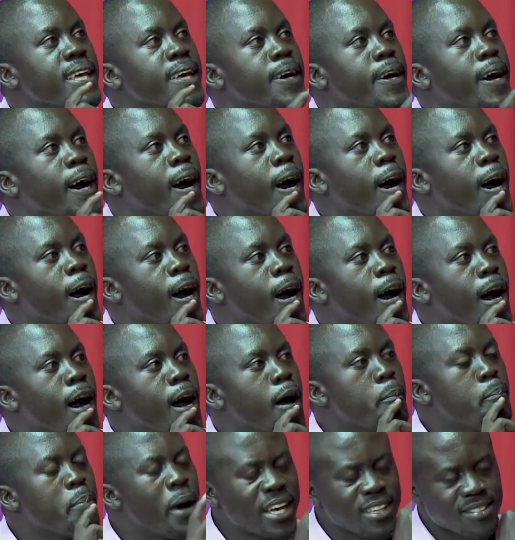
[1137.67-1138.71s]

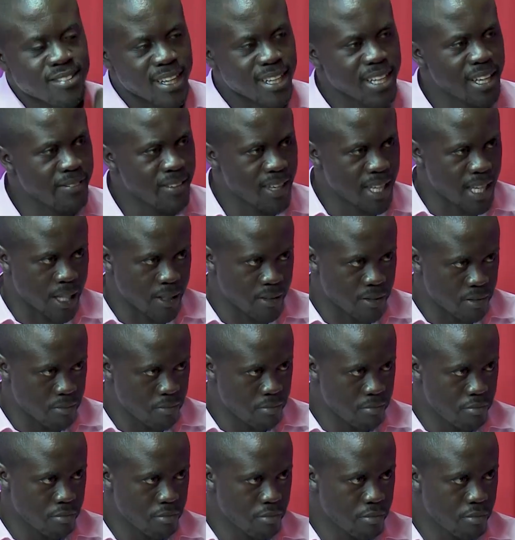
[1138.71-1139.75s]
by certificate.
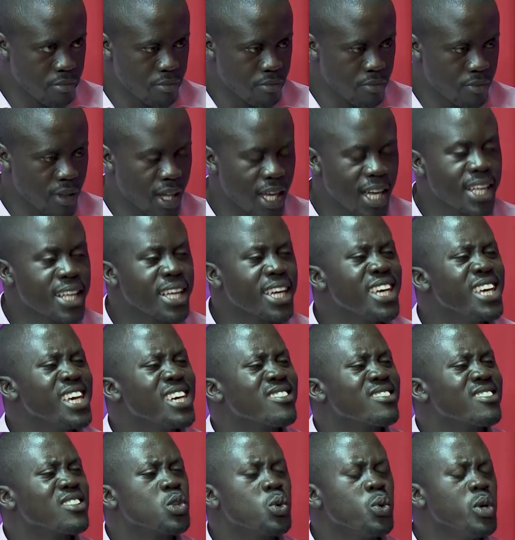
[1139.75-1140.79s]
And he
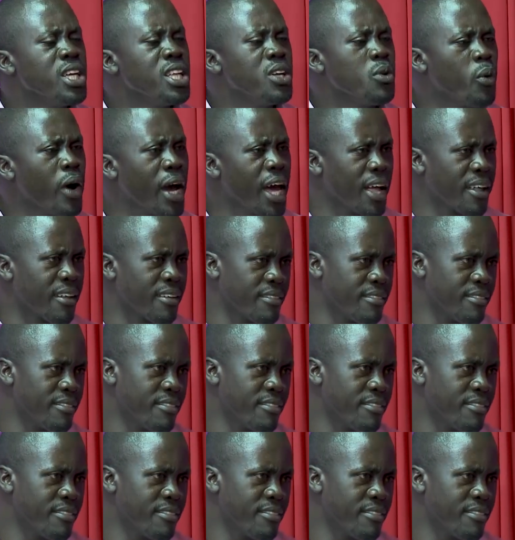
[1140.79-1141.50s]
is doing well.